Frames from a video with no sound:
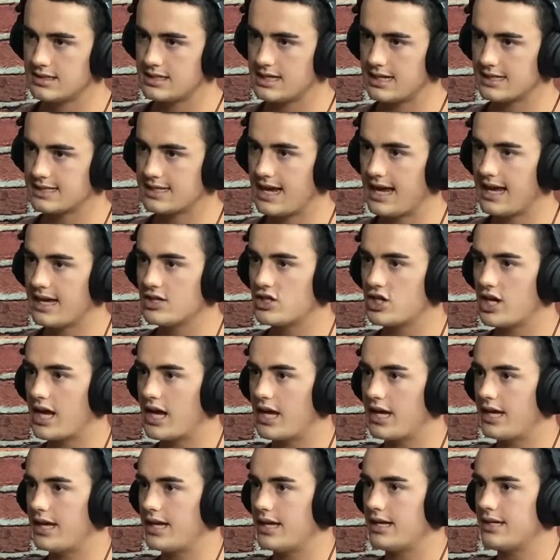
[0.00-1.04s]
Yeah, it's
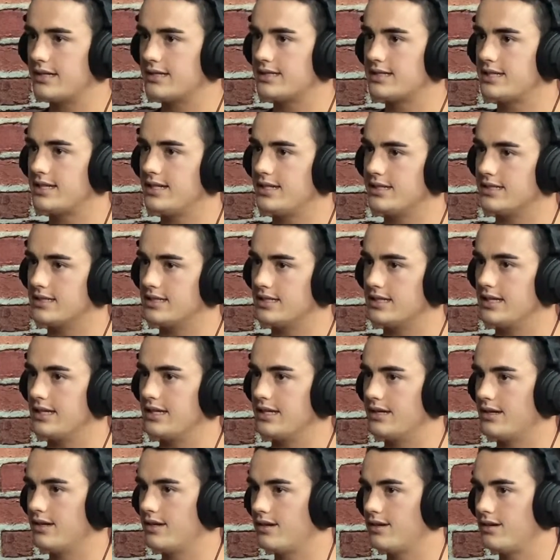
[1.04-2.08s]
Hantz.
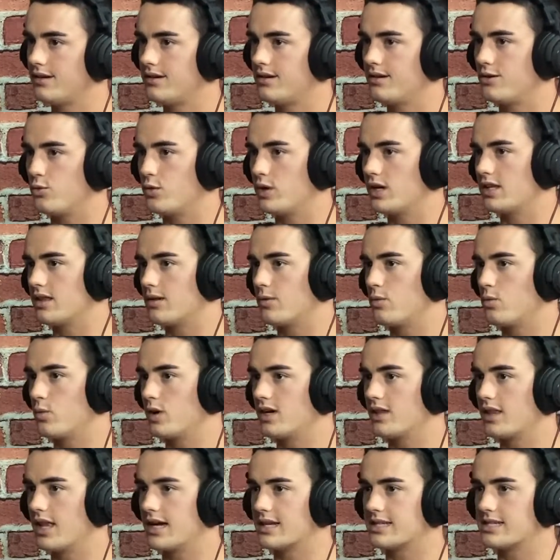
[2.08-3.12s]
Weird
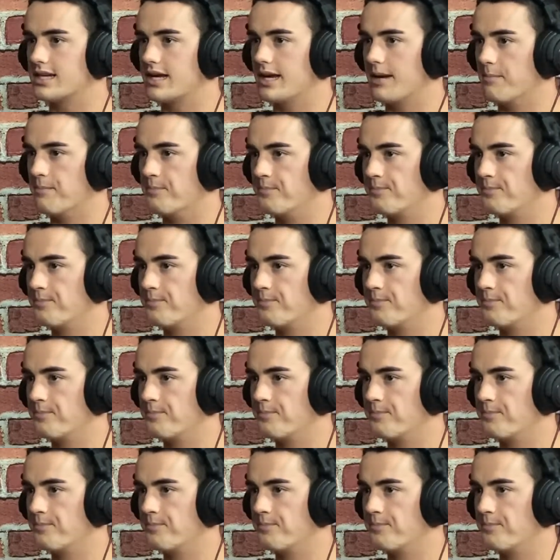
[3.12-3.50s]
last name.